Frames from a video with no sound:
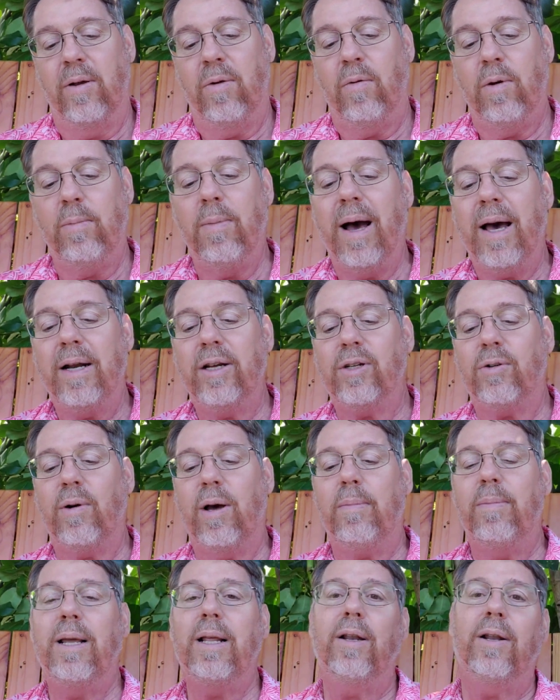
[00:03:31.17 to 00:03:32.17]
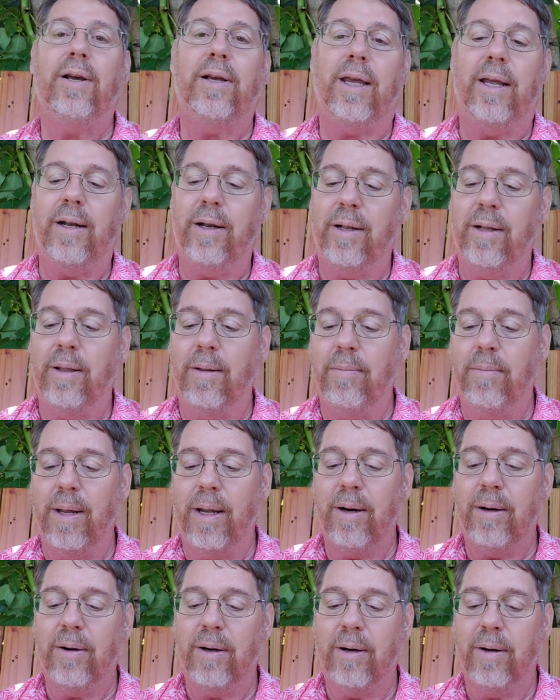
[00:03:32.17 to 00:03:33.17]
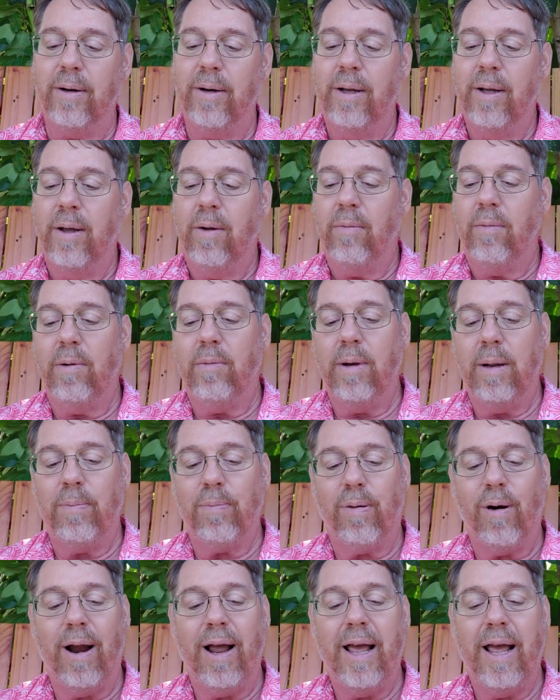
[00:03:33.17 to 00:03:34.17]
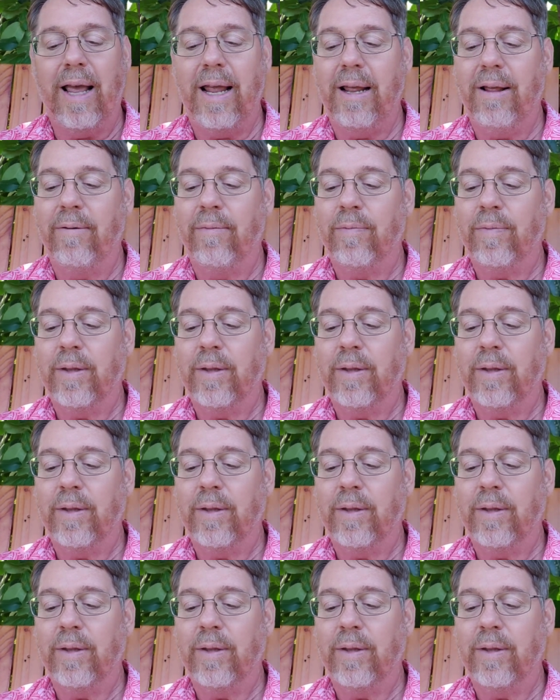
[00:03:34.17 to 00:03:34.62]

We might as well be looking in the mirror when we pray